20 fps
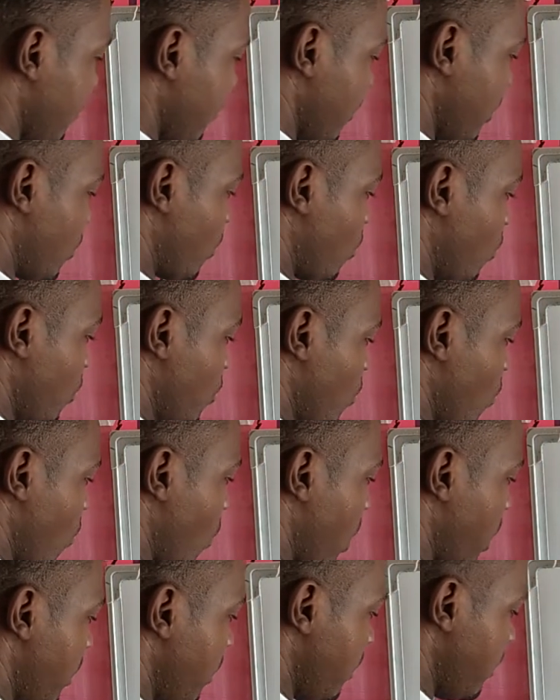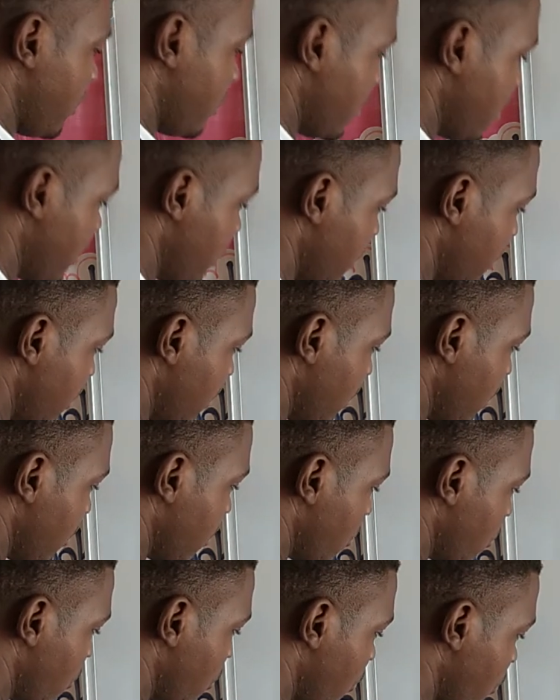this was 1.
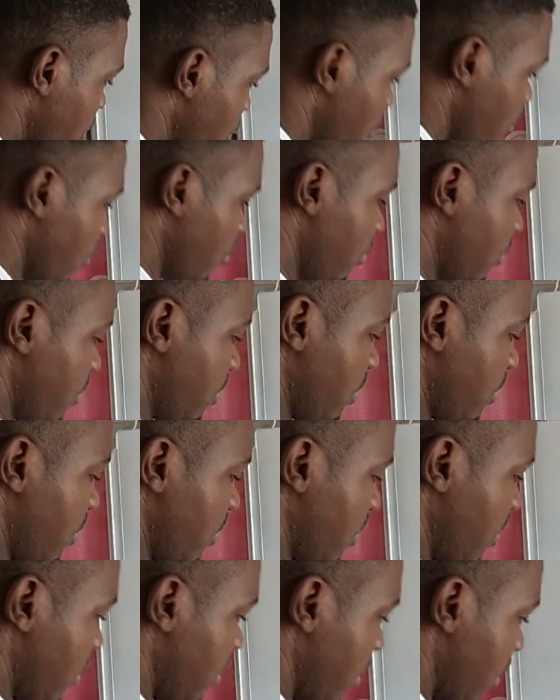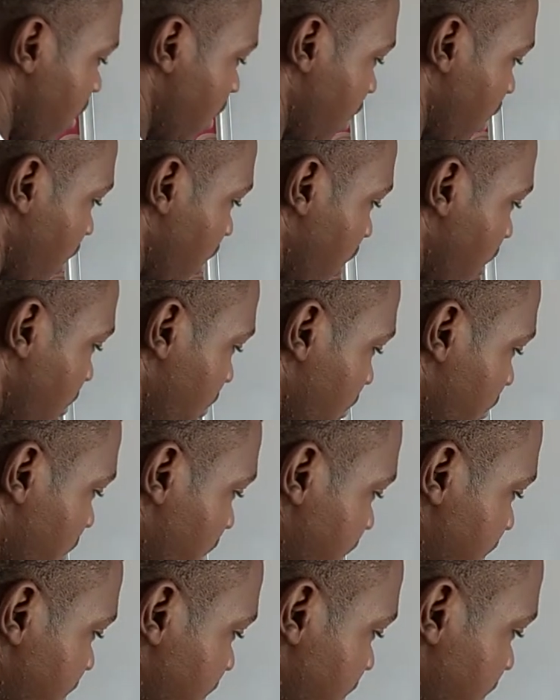2,
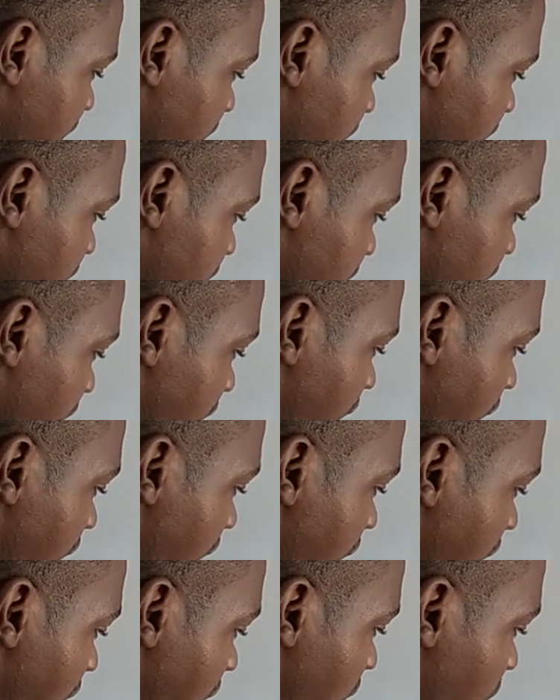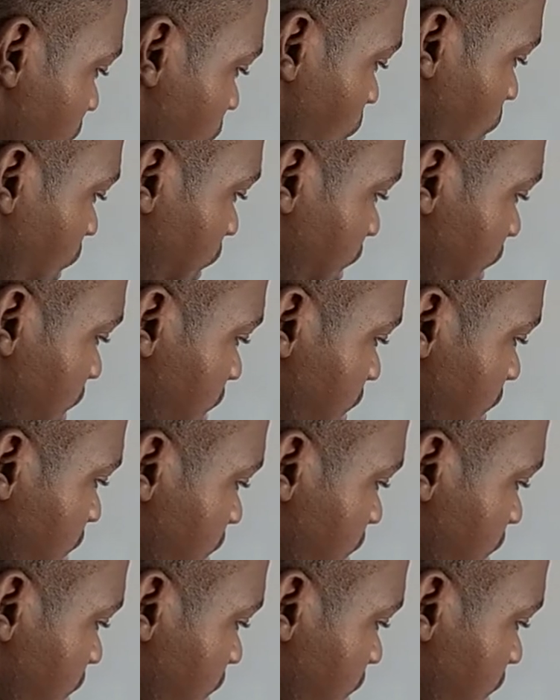may say, I will